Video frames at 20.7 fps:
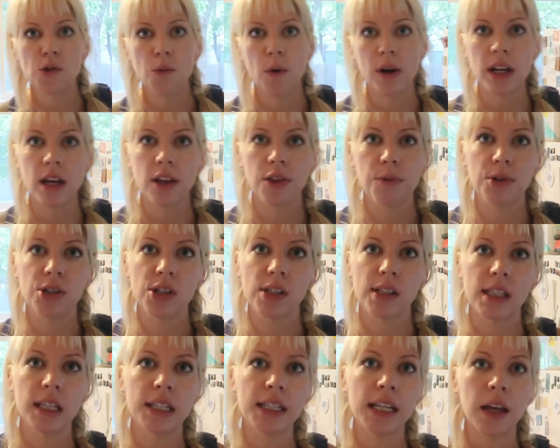20th, which
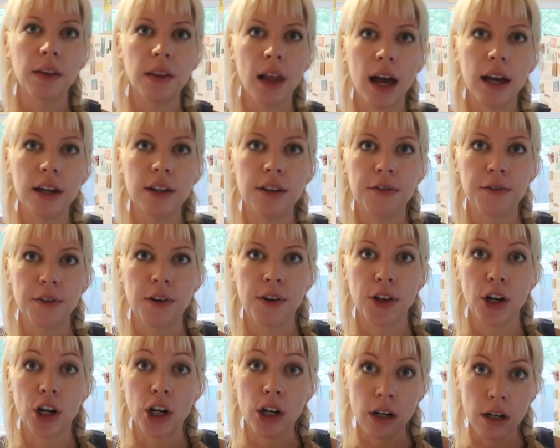is the deadline for
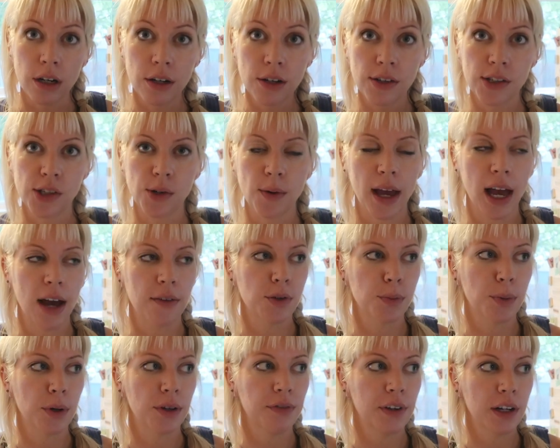the urn. So I have
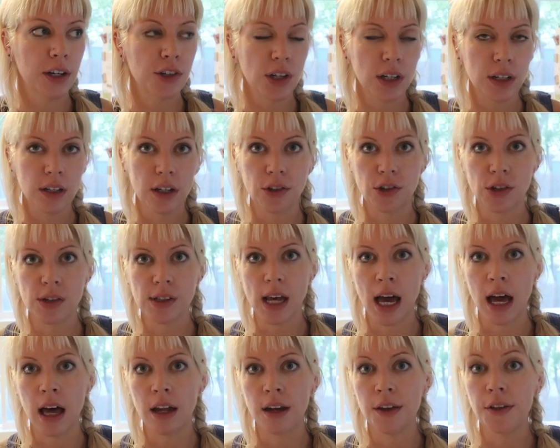to put finishing touches
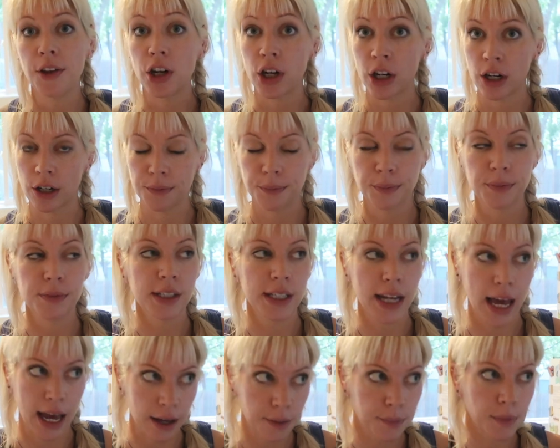on the urn
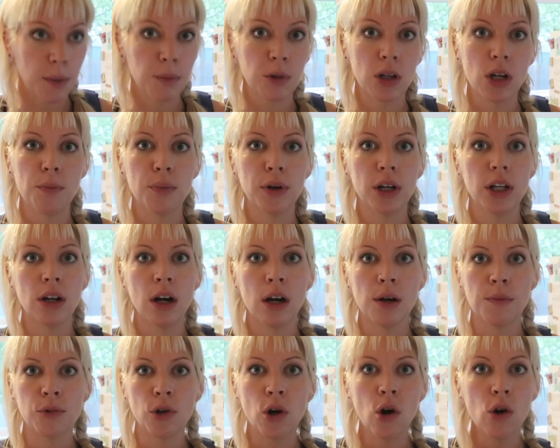today. I'm gonna put
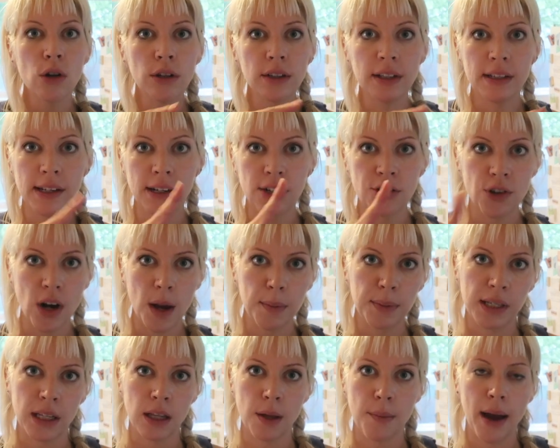gold
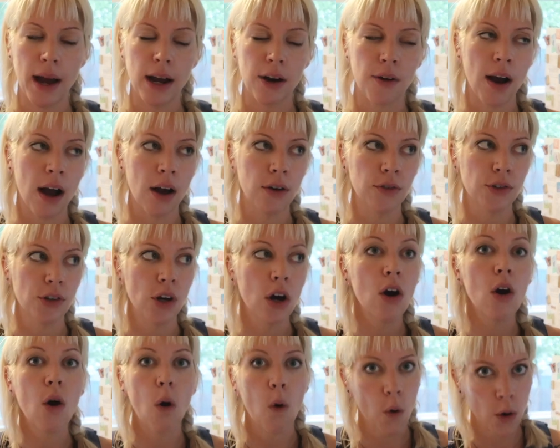teardrops in the background,
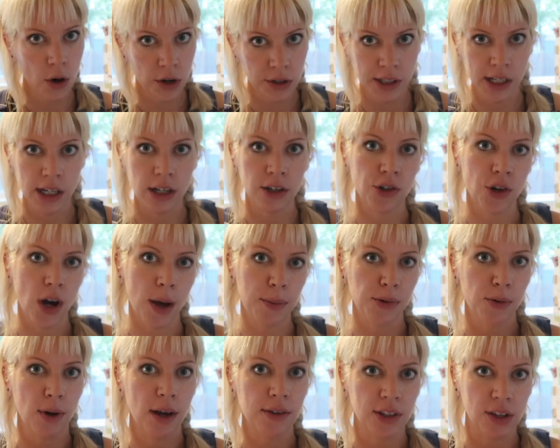or
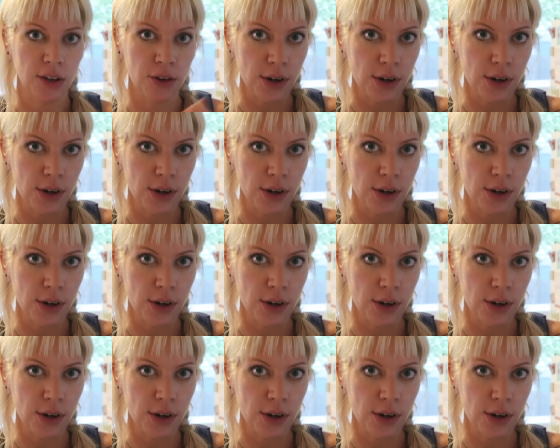teardrops Swarovski